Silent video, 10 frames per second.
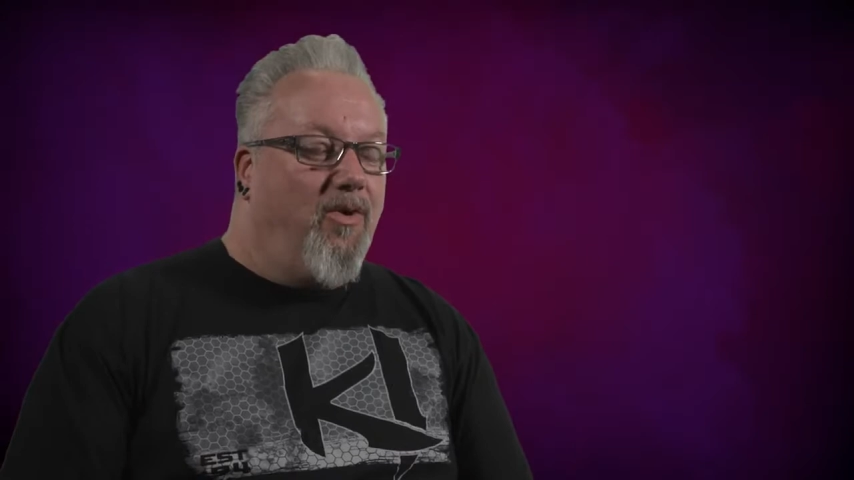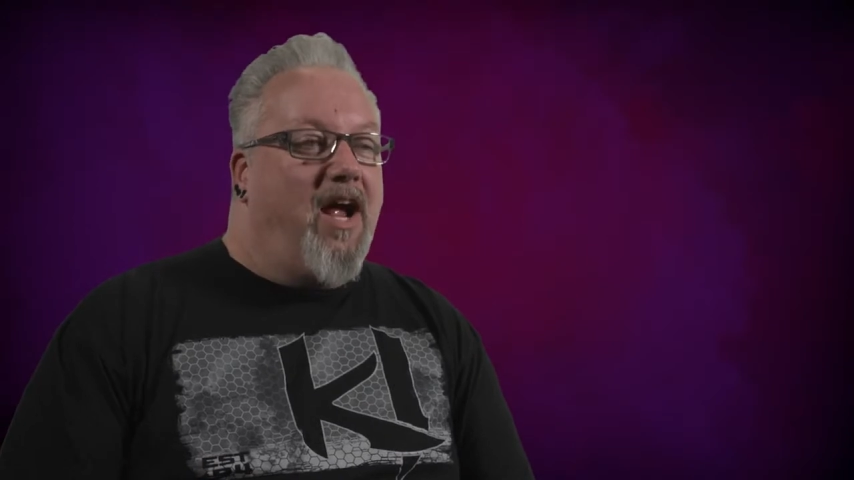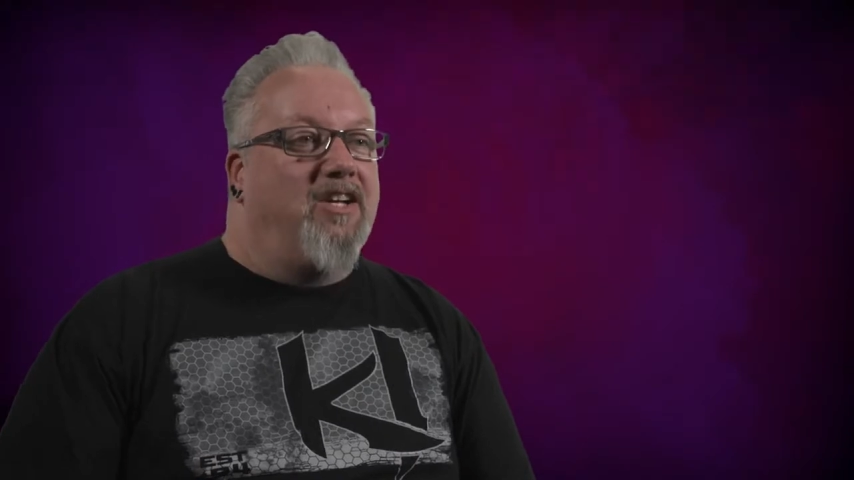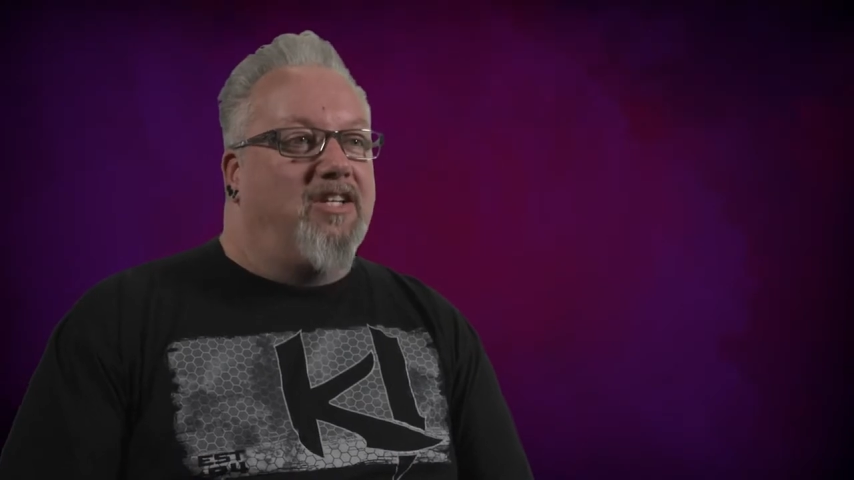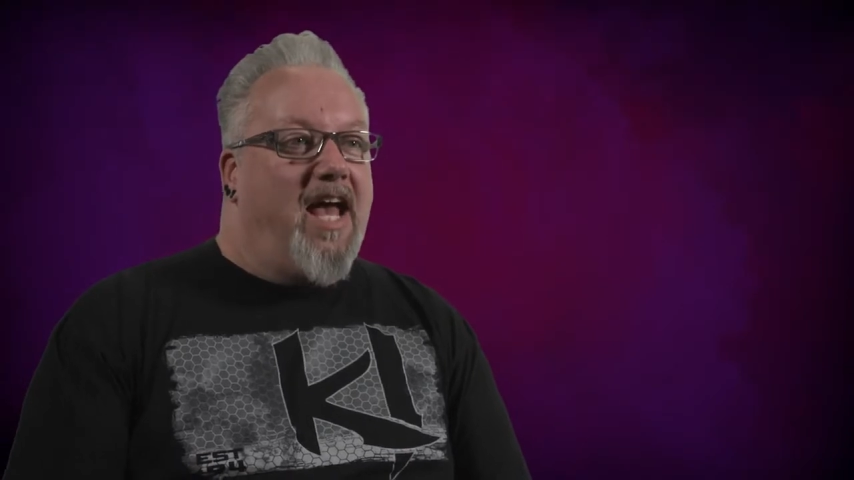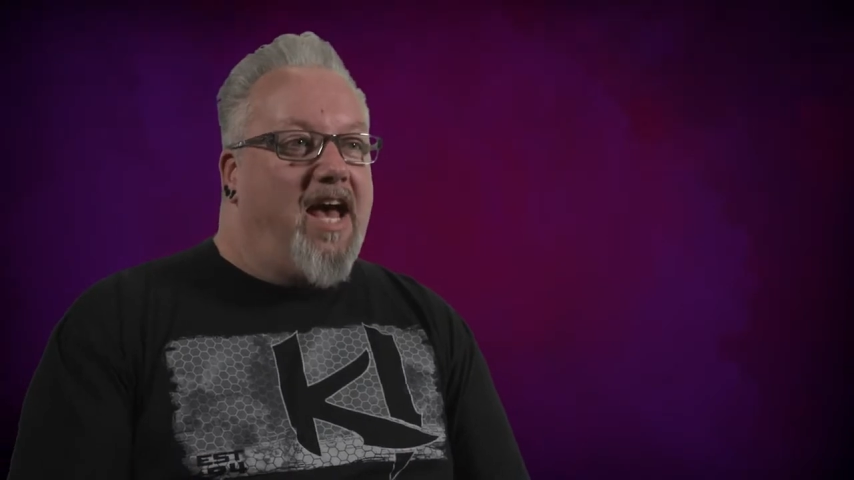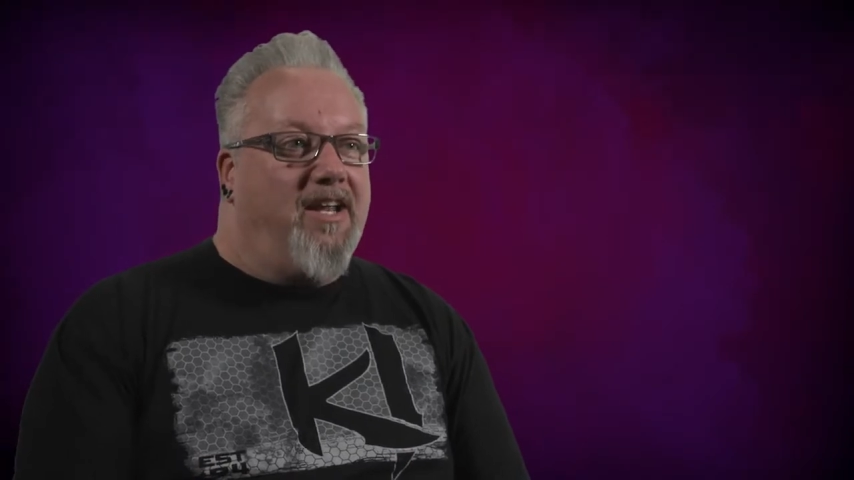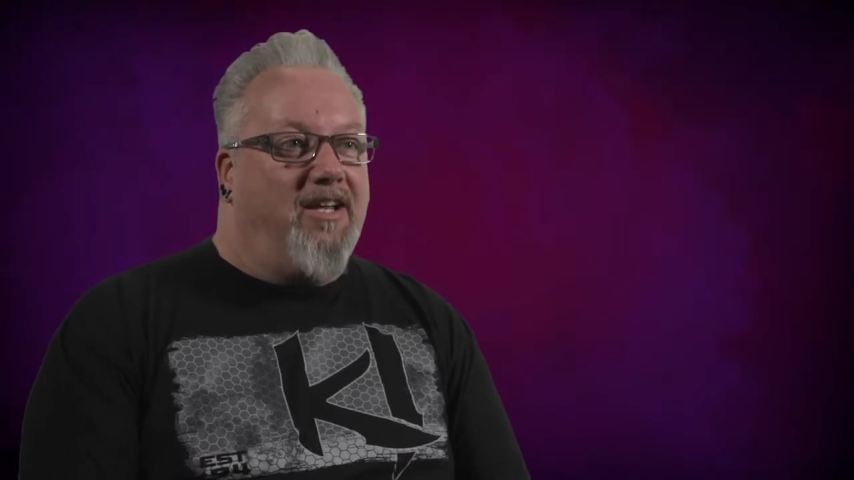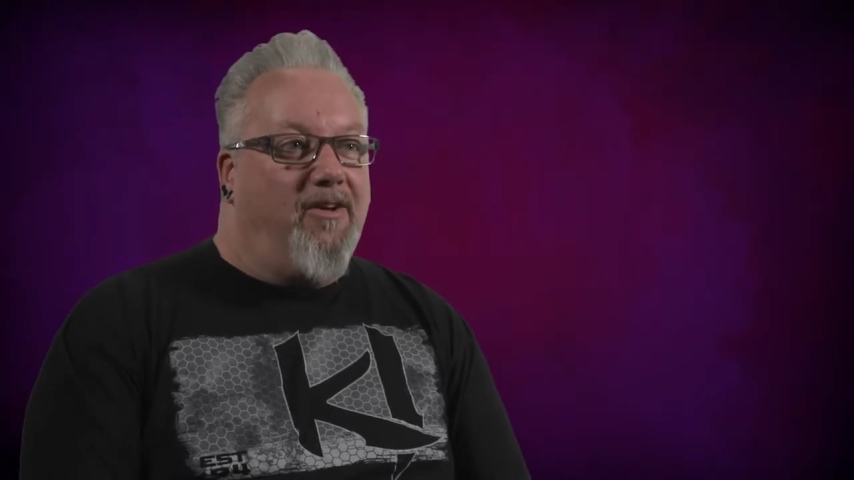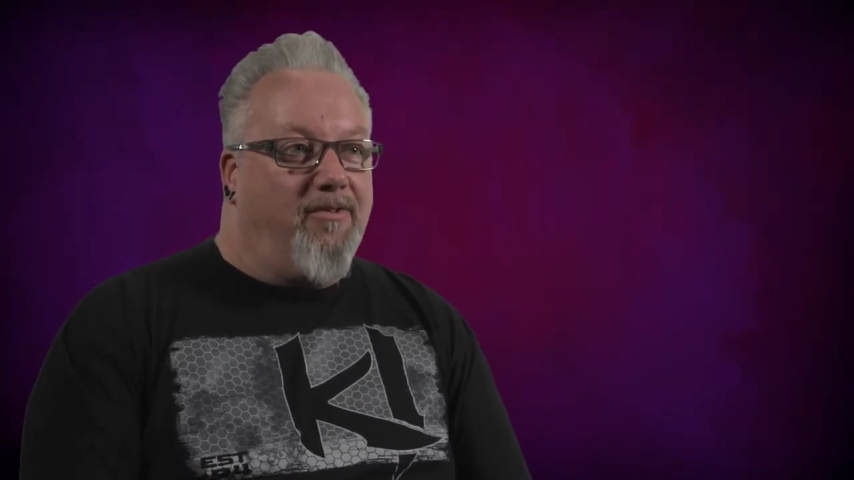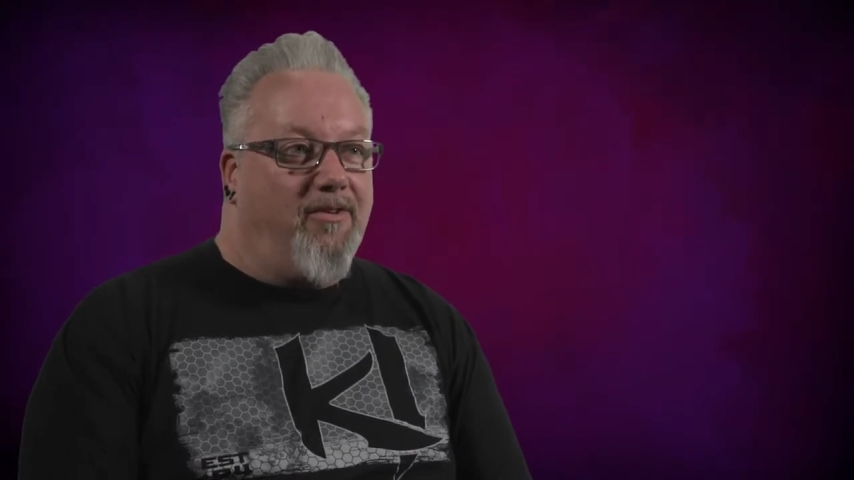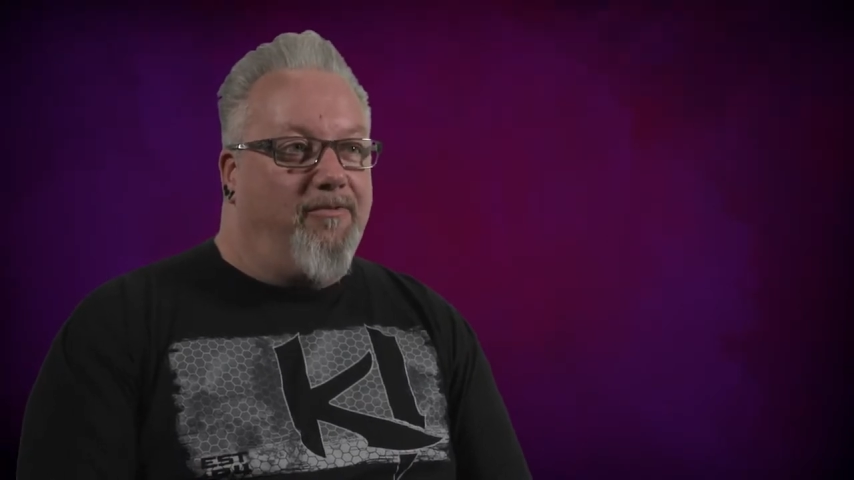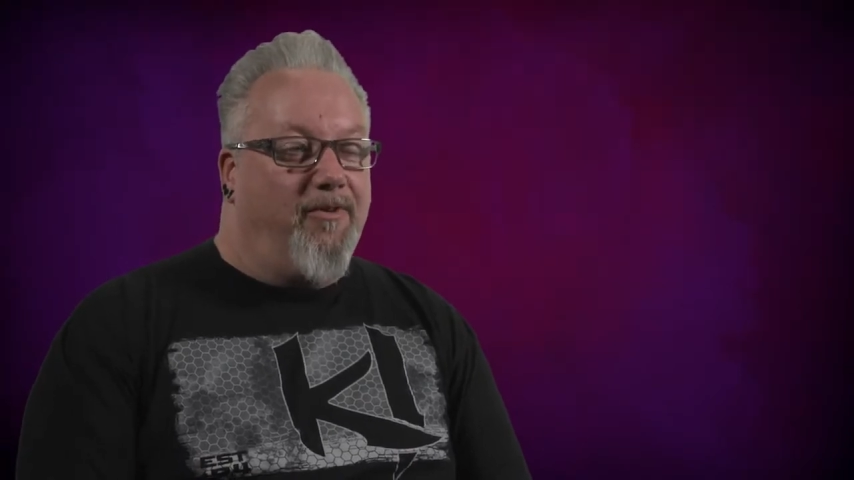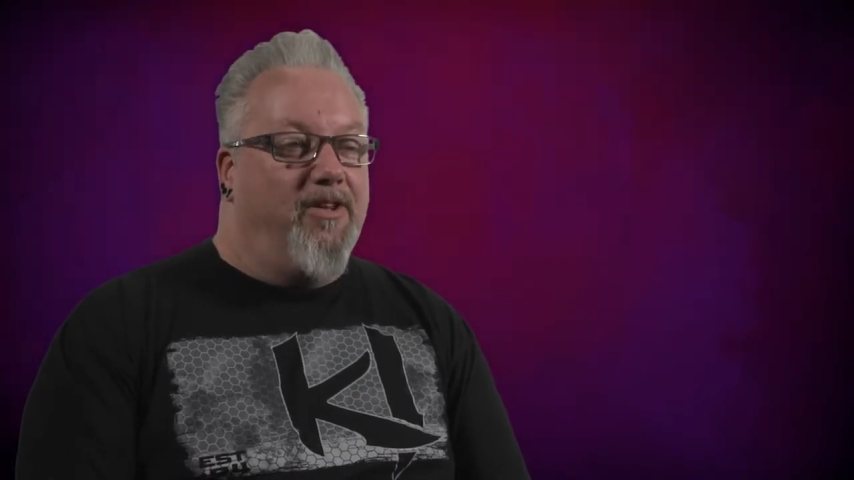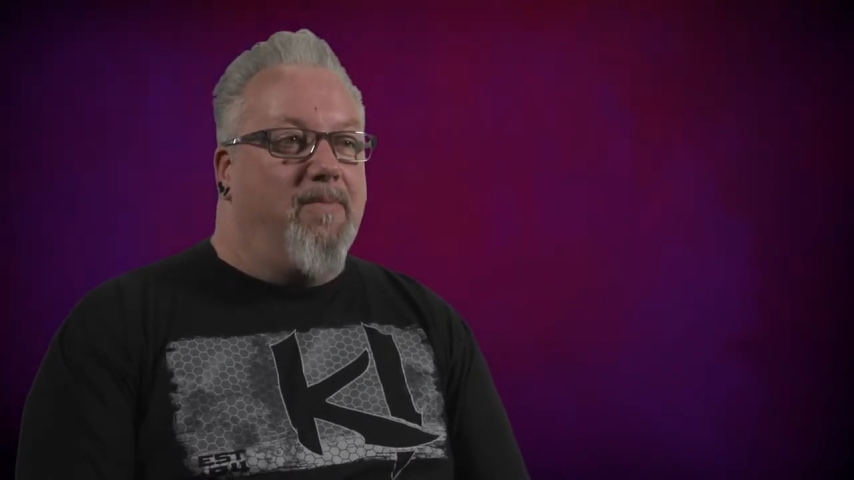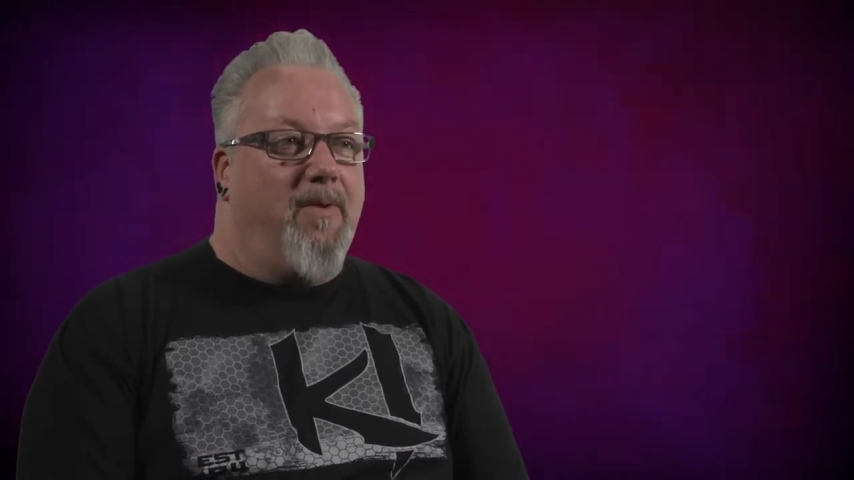we're actually adding the fully